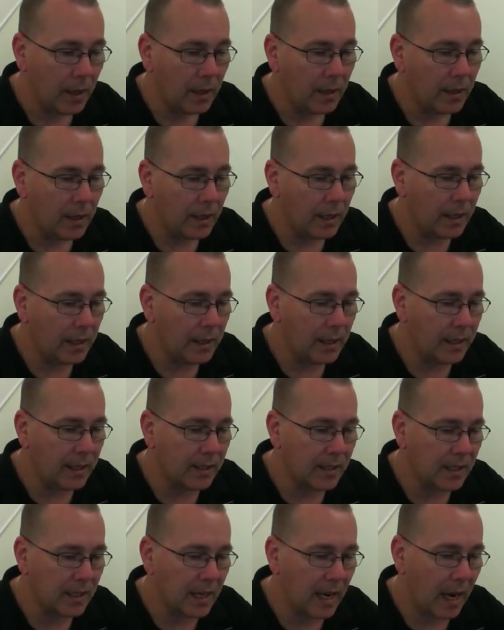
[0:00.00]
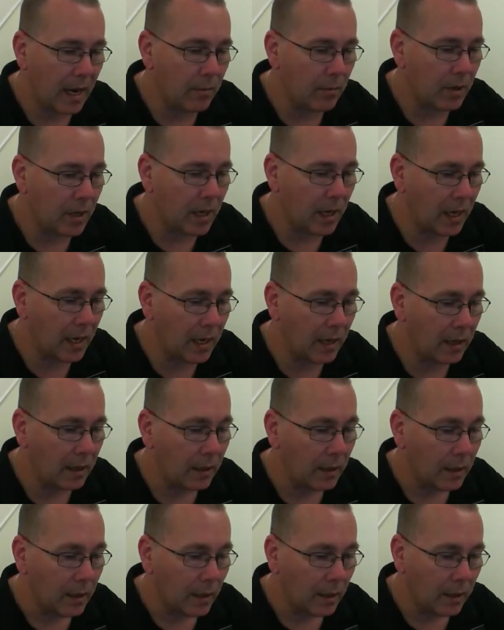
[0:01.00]
Then hit the escape key
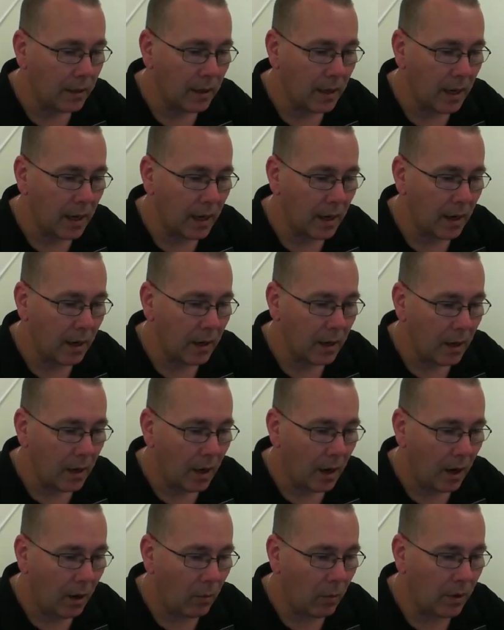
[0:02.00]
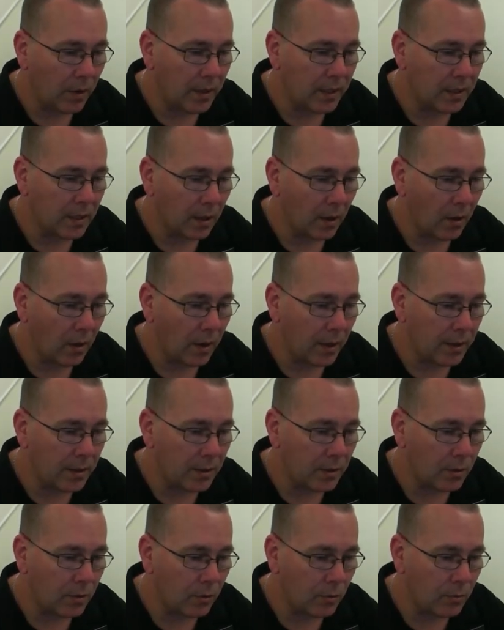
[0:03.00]
there. I want this line
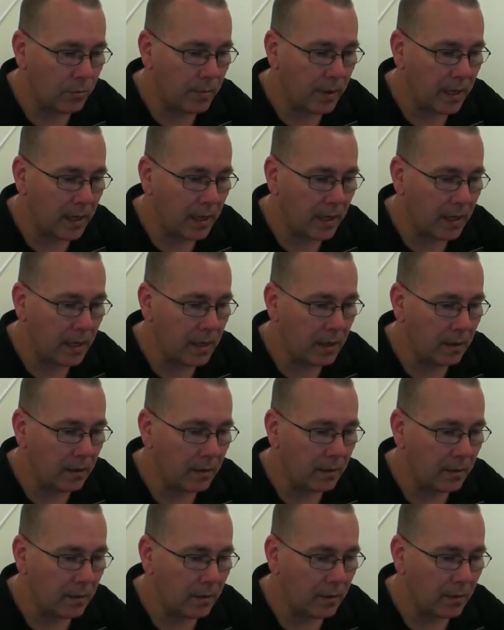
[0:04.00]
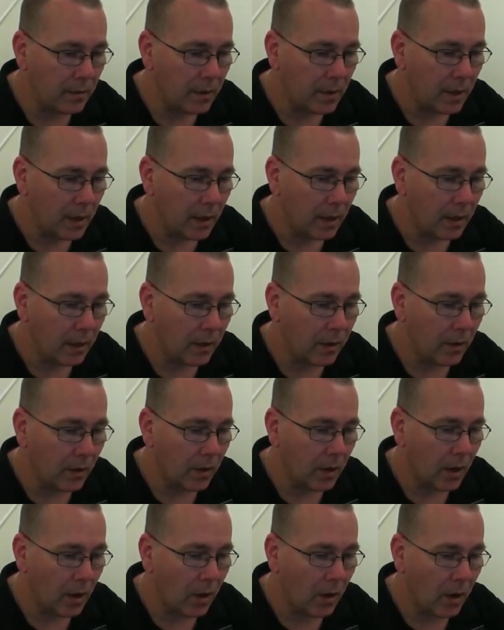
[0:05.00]
to be, click on
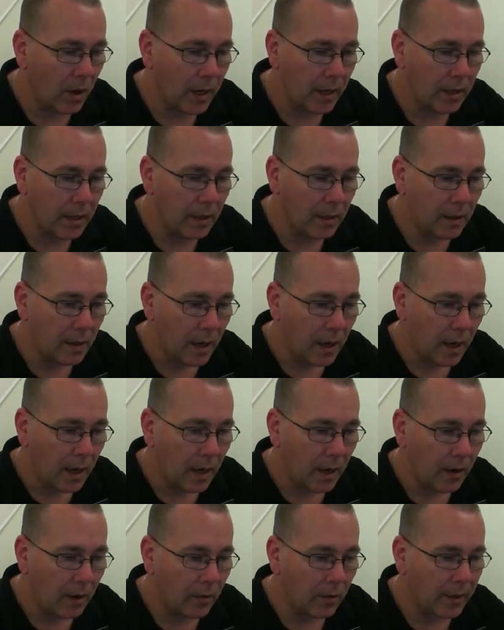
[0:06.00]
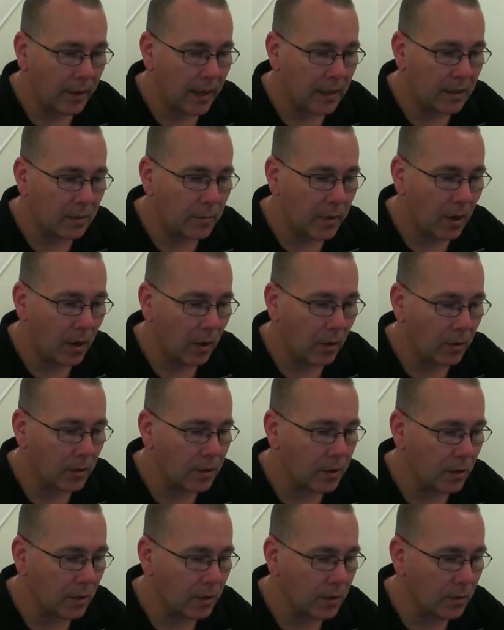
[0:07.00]
the line, I want that to be
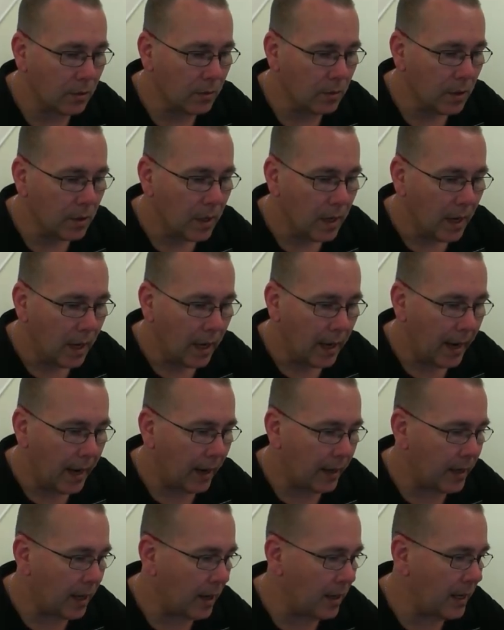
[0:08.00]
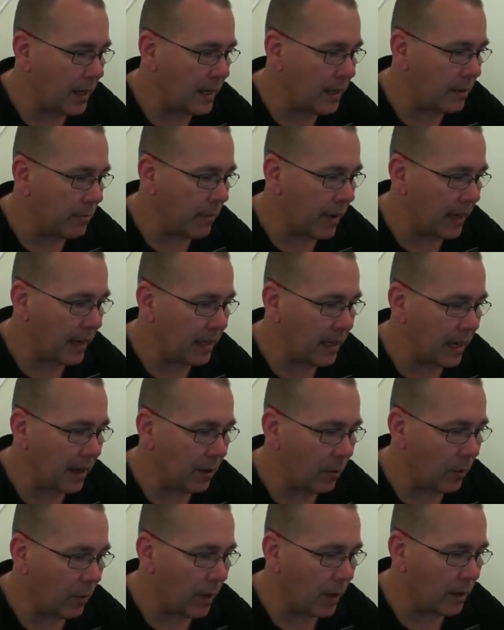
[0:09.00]
horizontal. Now I don't need to make the other
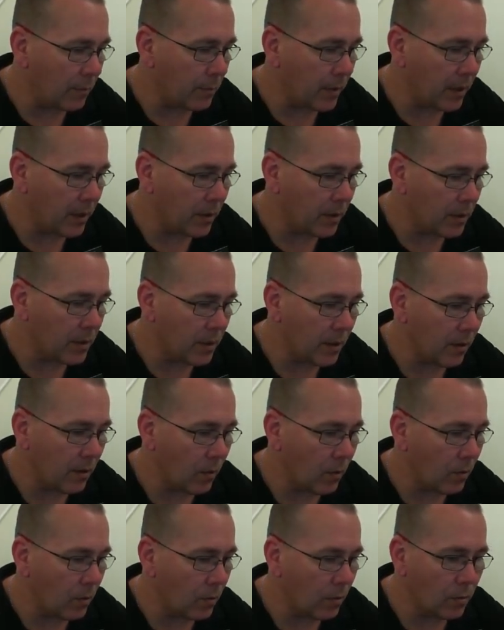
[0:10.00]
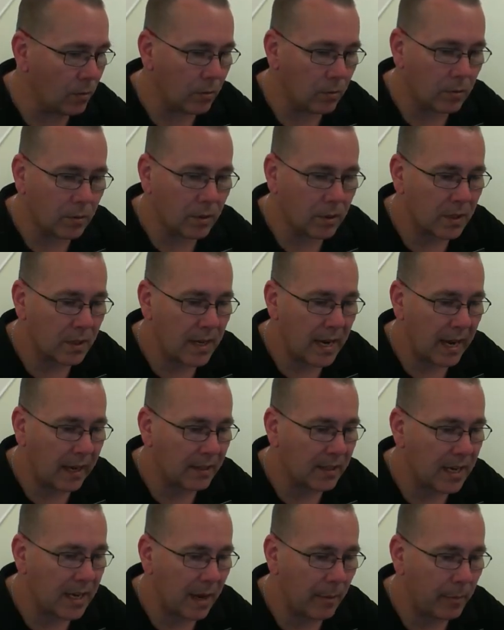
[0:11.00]
one because they're all now
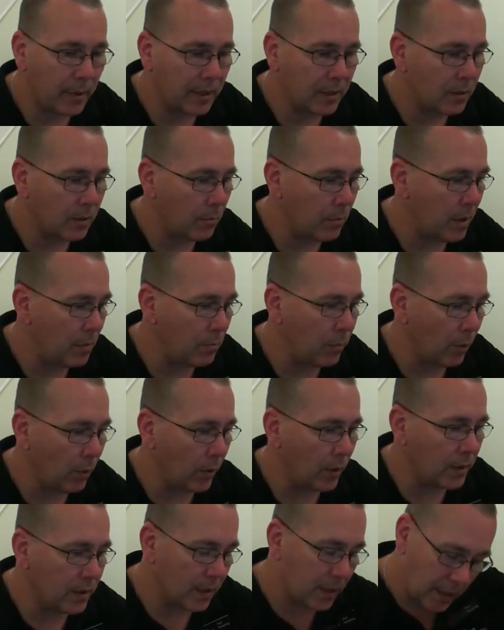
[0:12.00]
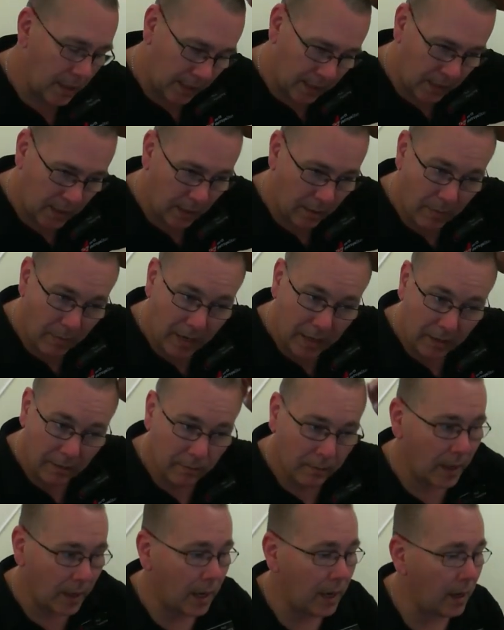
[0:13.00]
snapping to midpoints. That's going to make them
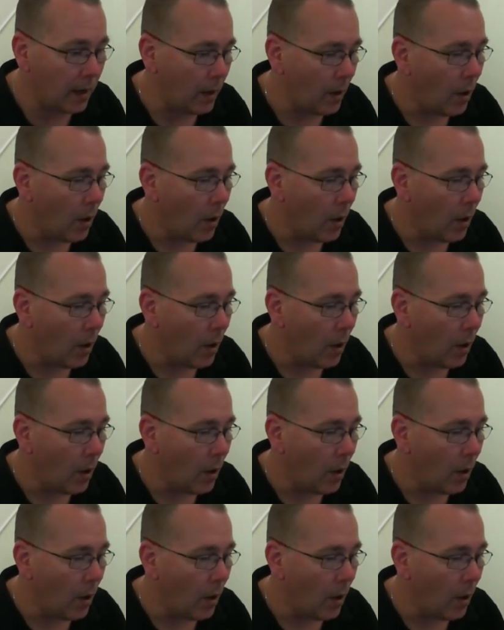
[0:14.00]
there.